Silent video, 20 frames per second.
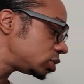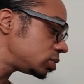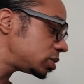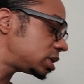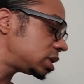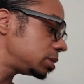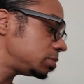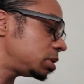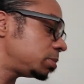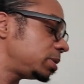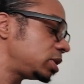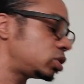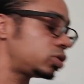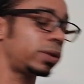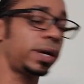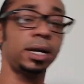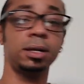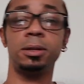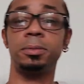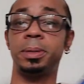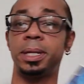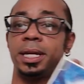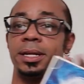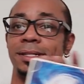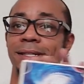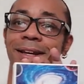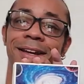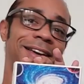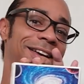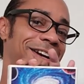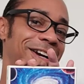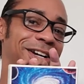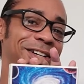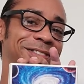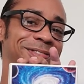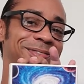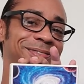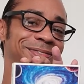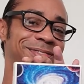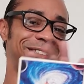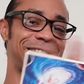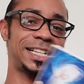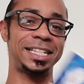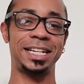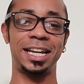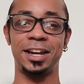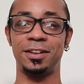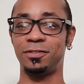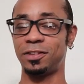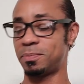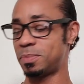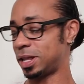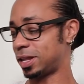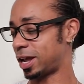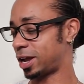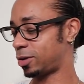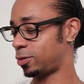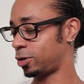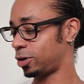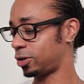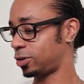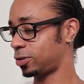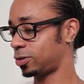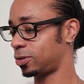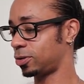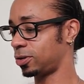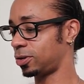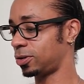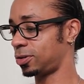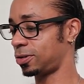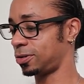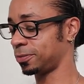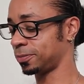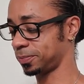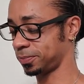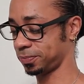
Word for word: you seem to be trailblazing here, let's get it from the Lightworker Oracle.